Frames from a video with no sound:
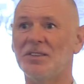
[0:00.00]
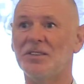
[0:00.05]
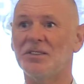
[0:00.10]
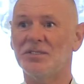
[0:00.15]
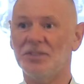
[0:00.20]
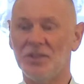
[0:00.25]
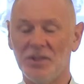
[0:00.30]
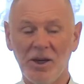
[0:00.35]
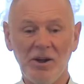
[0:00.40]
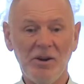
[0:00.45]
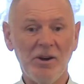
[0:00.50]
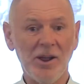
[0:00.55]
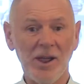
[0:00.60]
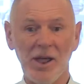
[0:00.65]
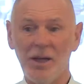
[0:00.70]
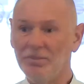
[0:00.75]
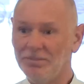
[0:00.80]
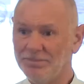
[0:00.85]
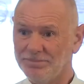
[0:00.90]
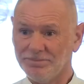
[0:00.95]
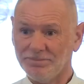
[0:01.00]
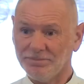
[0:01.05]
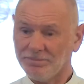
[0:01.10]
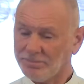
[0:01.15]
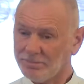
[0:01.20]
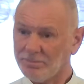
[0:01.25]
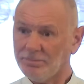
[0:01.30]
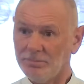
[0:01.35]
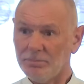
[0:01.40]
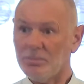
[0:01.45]
So there I am,
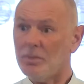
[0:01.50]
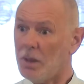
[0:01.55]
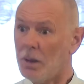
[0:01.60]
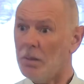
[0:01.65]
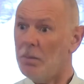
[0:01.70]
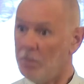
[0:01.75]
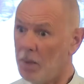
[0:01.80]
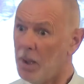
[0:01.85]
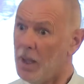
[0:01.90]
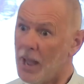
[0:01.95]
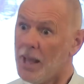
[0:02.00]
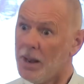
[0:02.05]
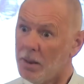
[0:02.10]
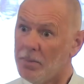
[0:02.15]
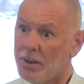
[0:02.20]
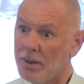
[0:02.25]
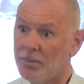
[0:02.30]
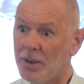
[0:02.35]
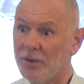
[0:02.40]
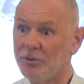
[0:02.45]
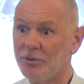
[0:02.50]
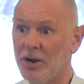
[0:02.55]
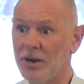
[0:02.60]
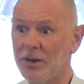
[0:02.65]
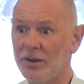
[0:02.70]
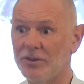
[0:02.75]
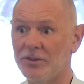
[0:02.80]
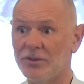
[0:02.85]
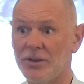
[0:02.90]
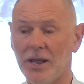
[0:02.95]
and I'm in my
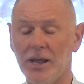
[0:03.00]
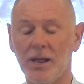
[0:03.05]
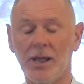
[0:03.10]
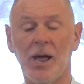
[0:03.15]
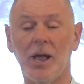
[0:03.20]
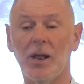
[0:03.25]
trainer's state.